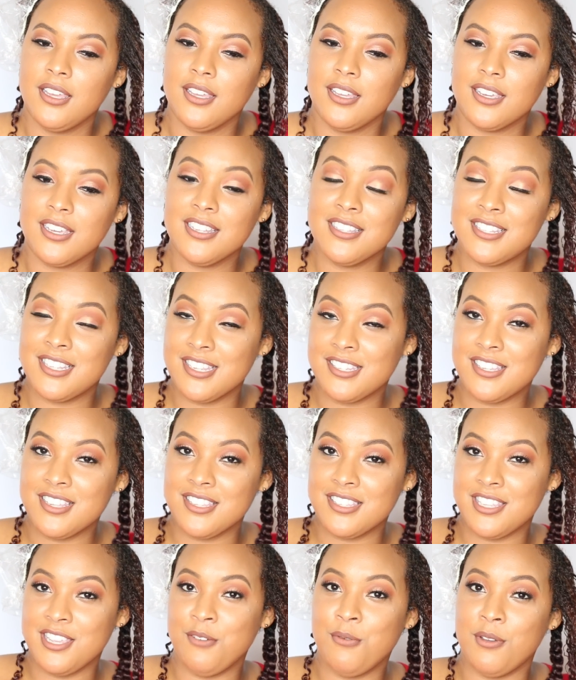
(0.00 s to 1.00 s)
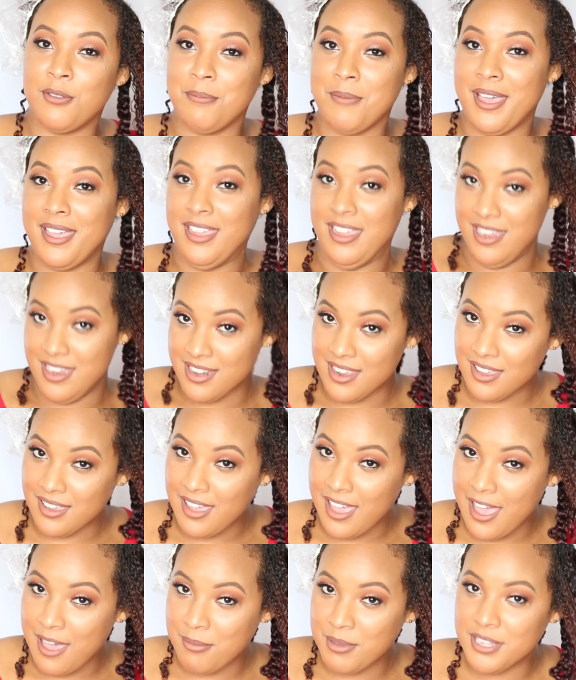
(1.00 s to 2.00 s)
consistency with my eating
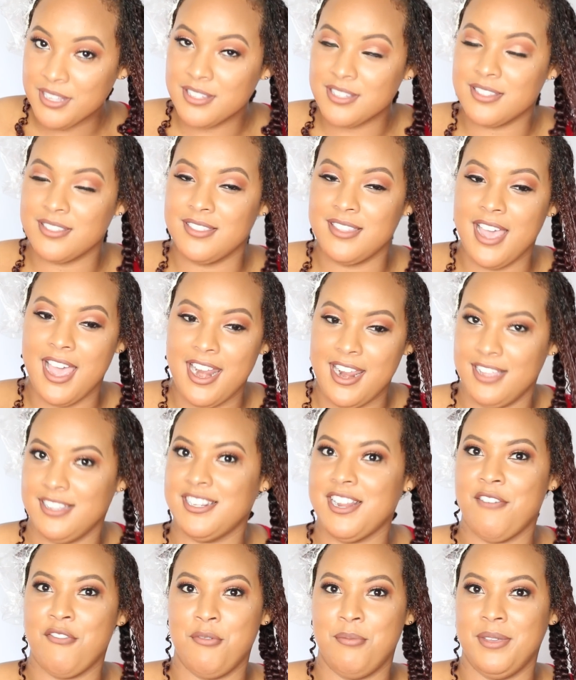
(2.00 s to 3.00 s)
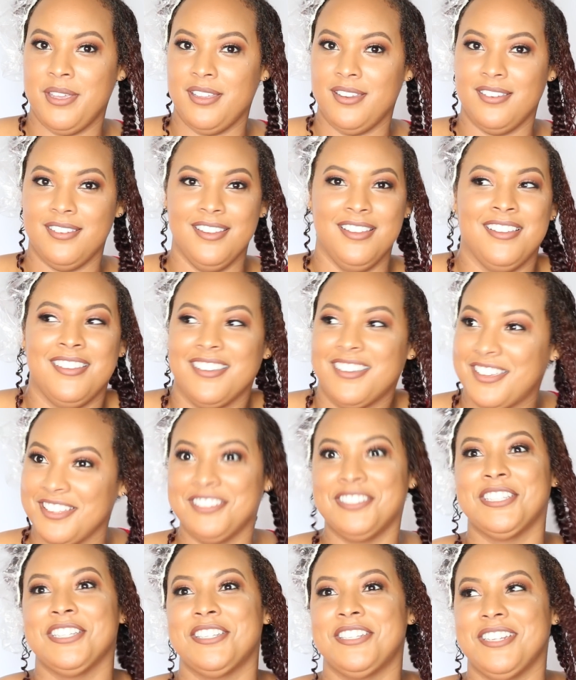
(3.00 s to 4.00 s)
habits, that has never been
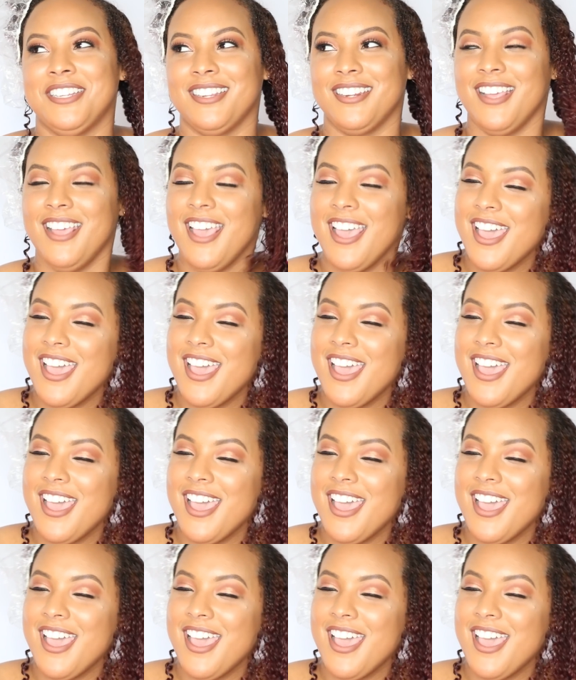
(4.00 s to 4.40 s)
consistent.